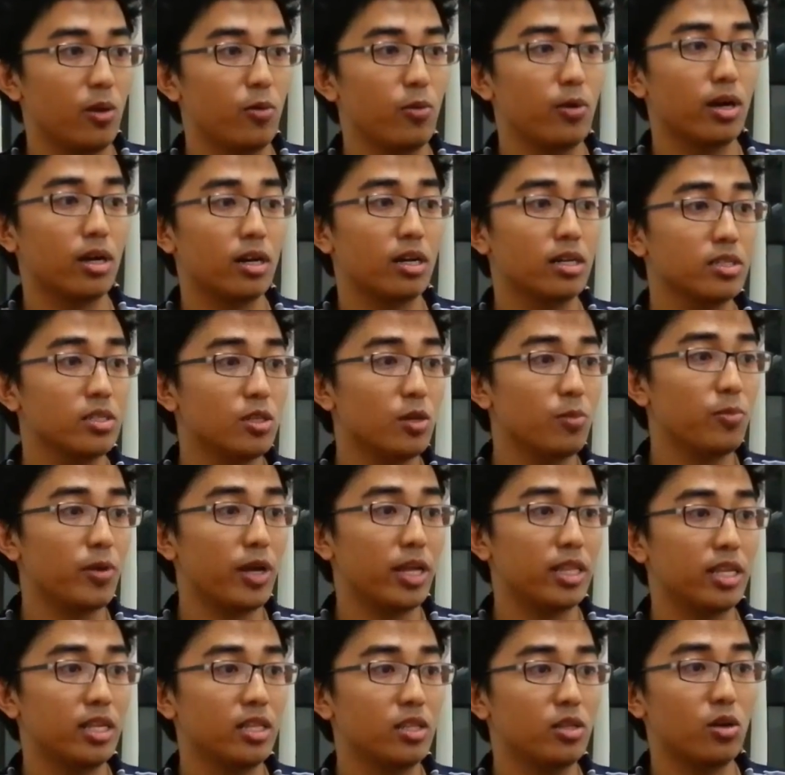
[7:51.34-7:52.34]
We are also
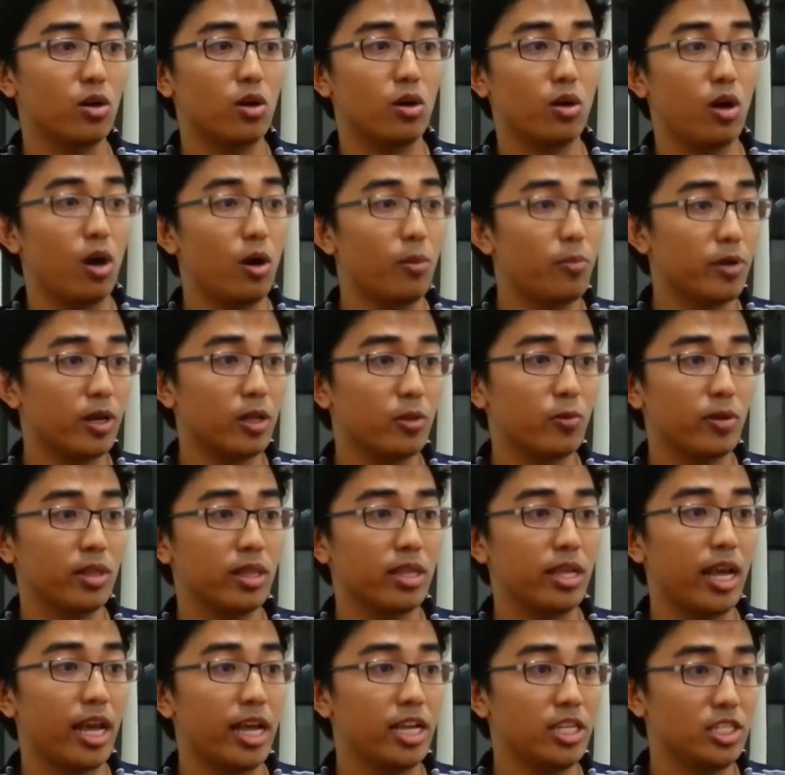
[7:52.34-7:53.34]
planning to cooperate
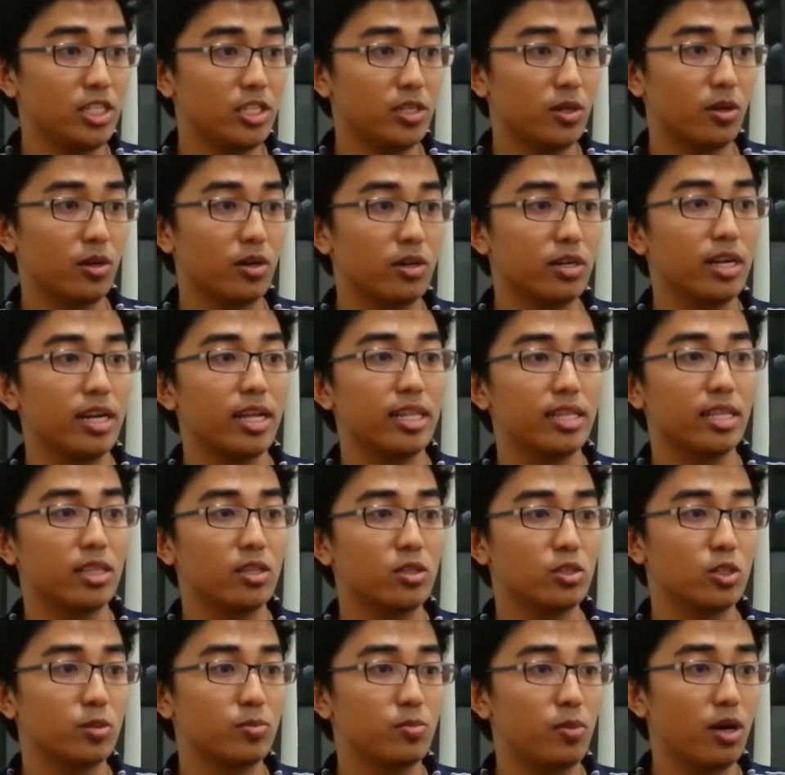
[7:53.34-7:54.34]
with N G O related
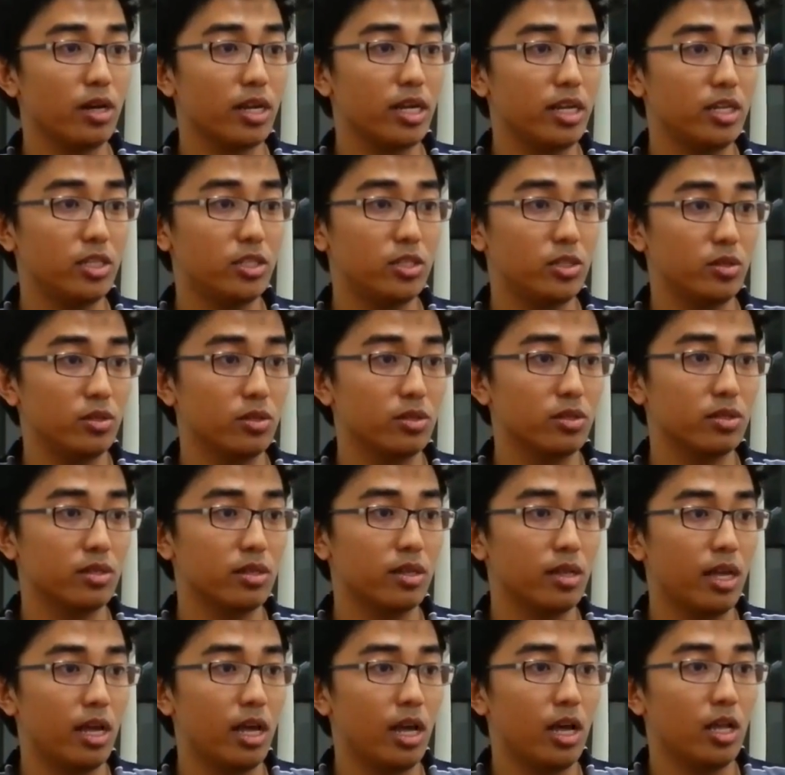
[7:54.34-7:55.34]
to smoking issues
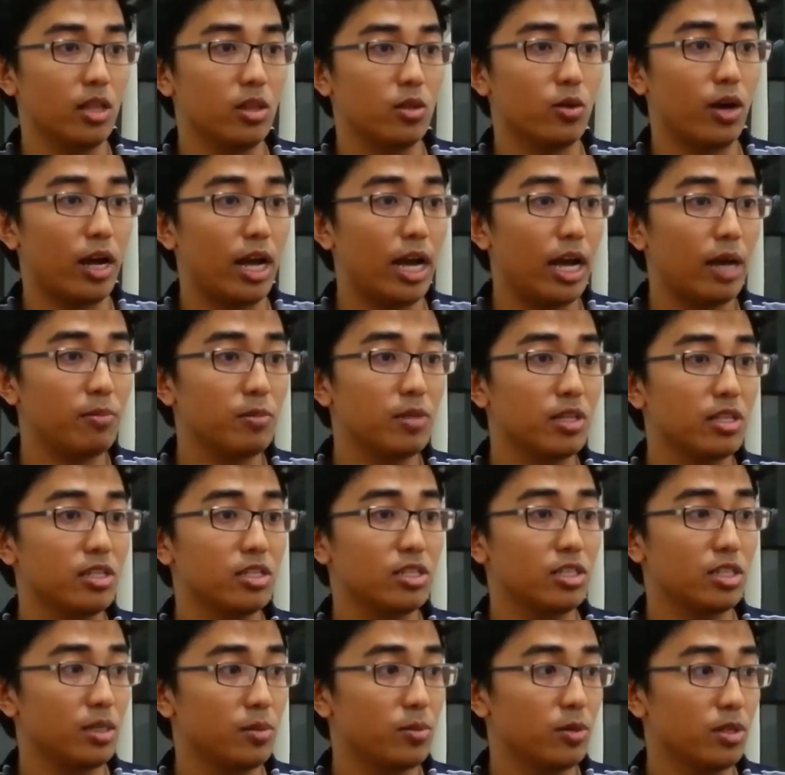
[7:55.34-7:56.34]
to help the
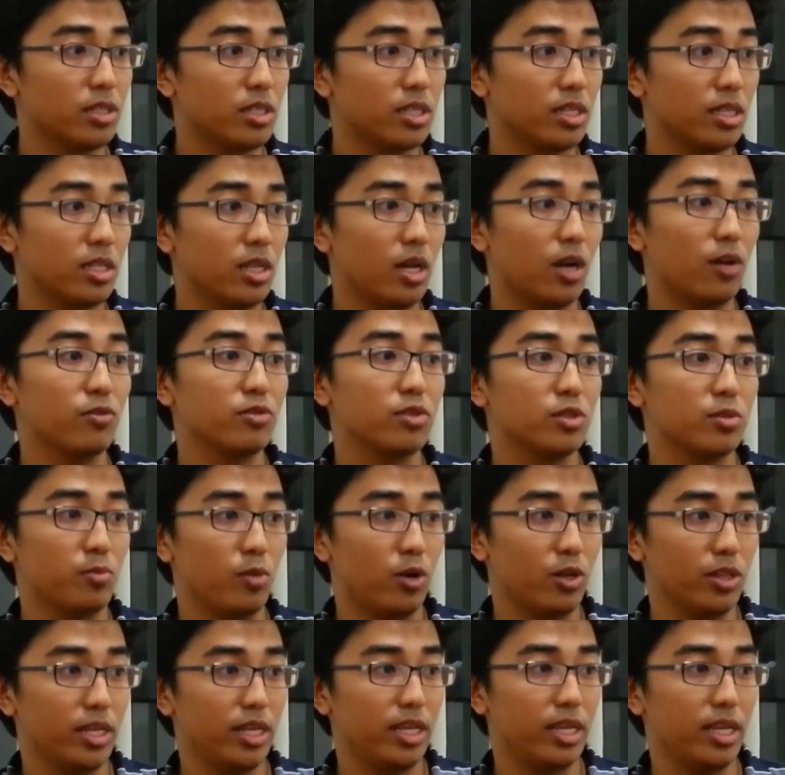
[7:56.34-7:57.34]
distribution of
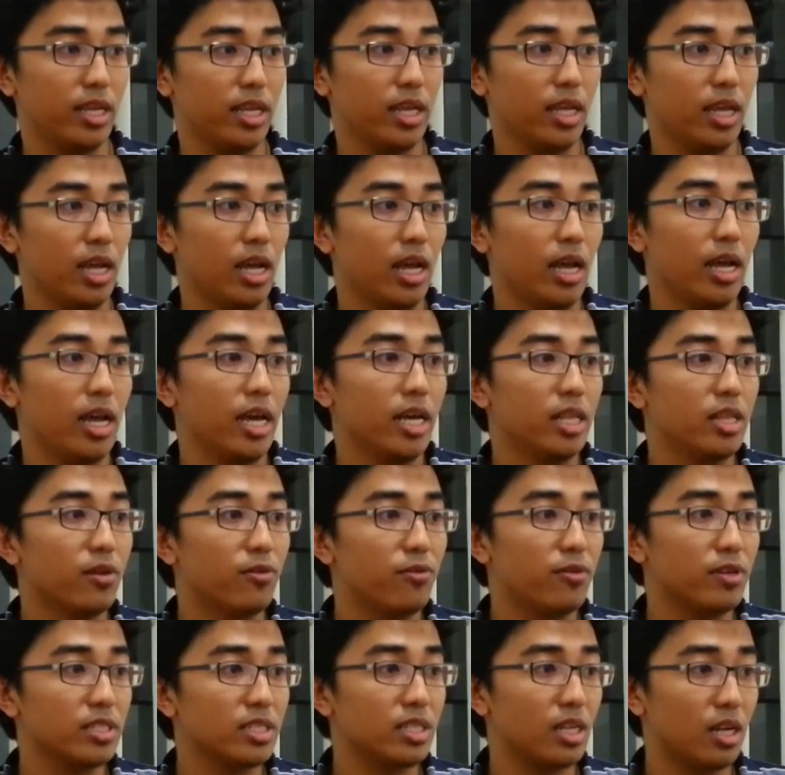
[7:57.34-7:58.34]
Smonny. In the
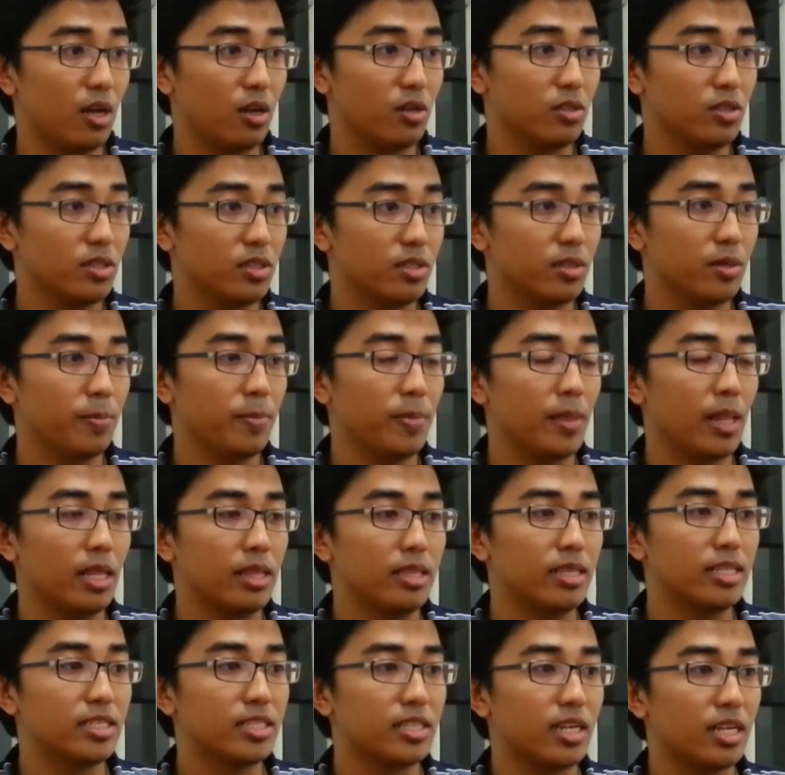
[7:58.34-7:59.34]
first launch,
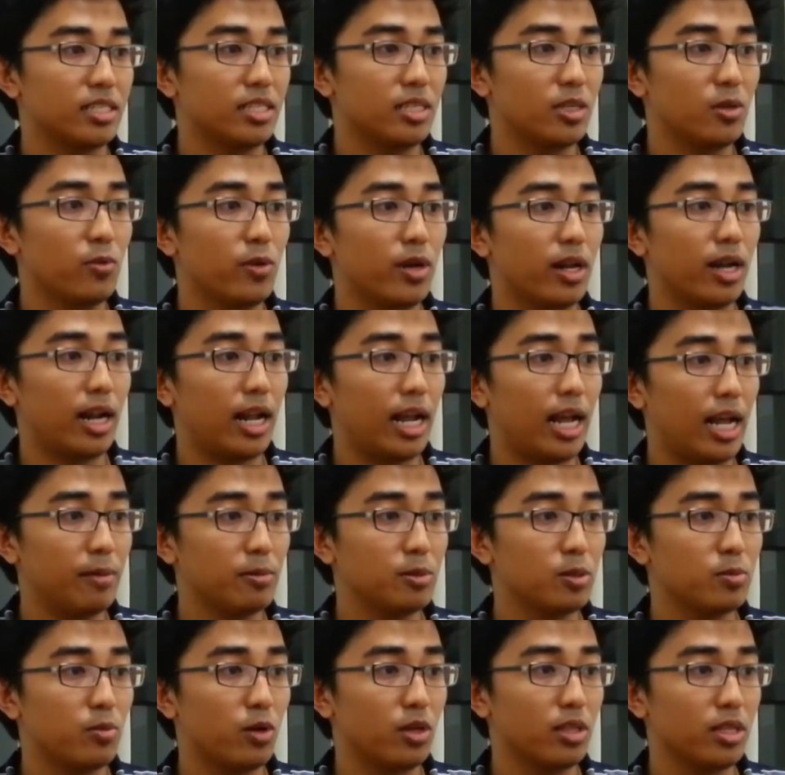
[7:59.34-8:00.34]
this strategy will help
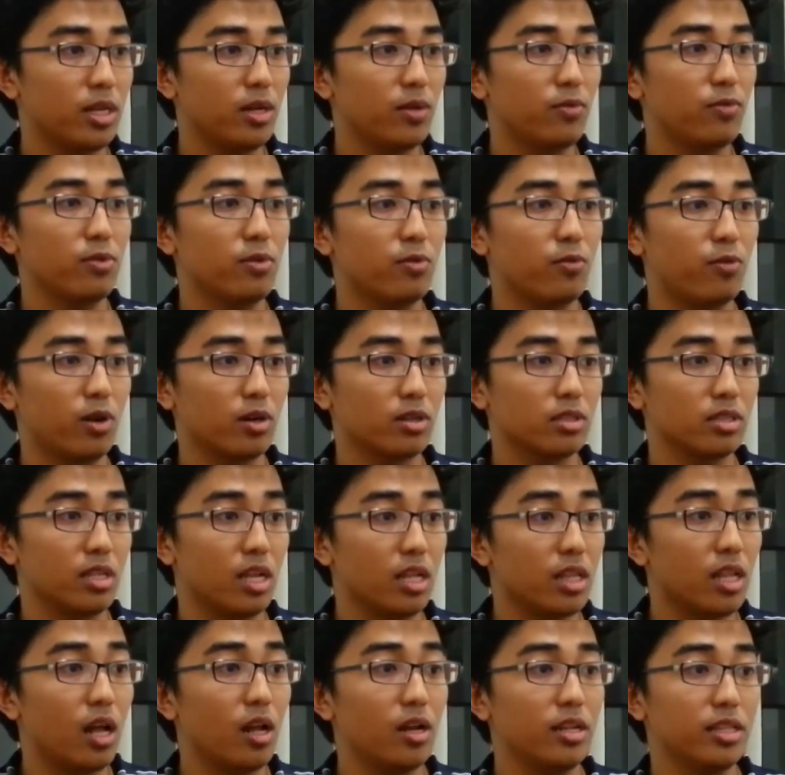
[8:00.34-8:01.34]
Smonny for
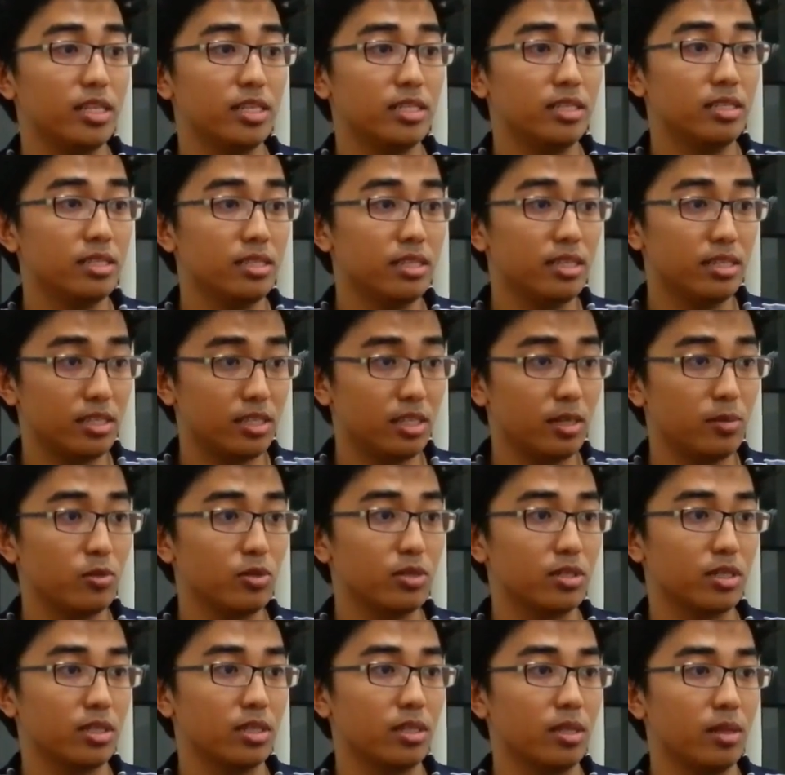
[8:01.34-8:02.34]
not only
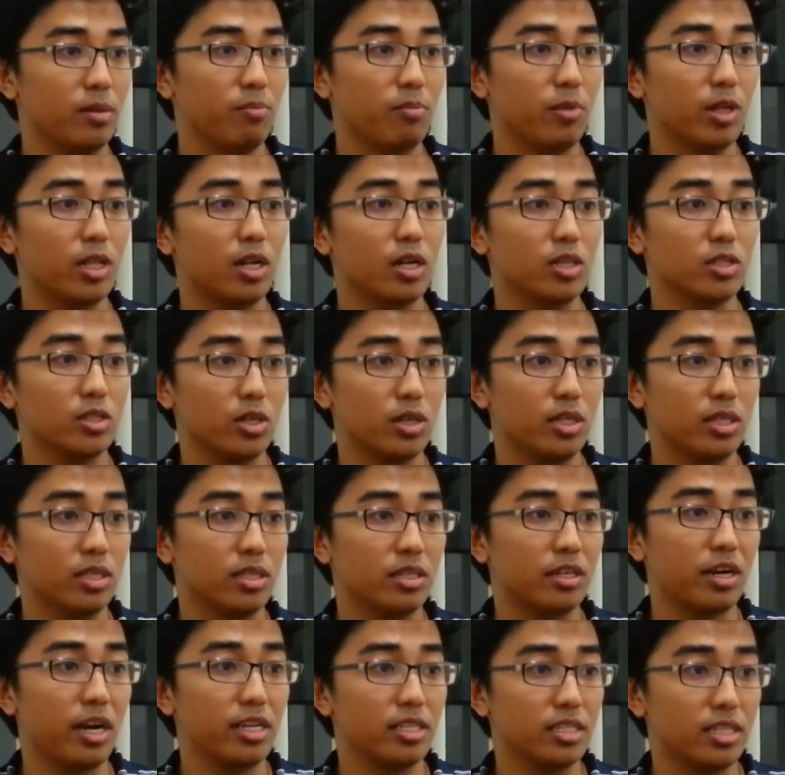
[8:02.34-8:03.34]
distribution but also in
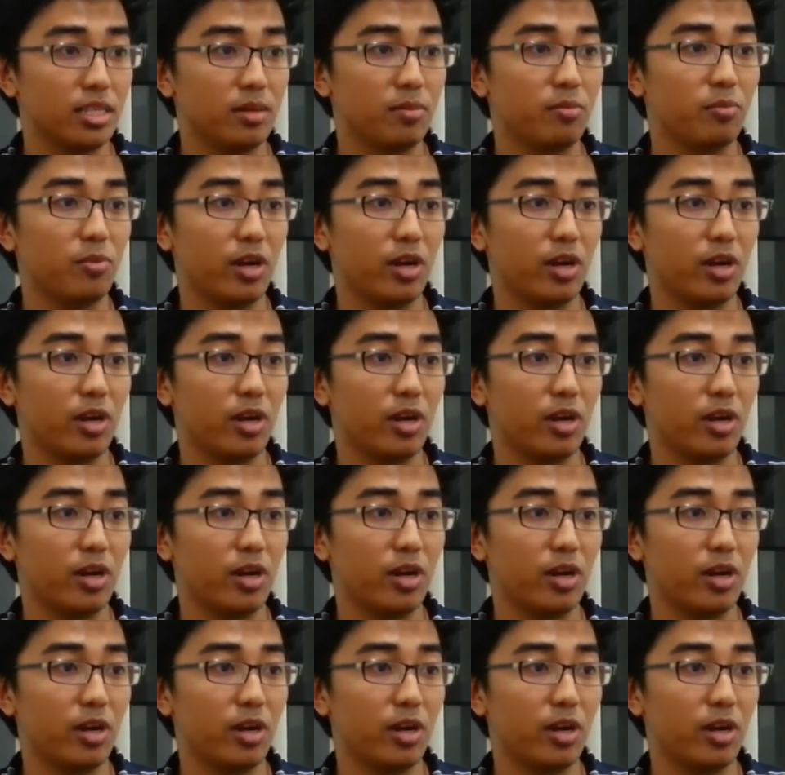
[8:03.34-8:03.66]
raising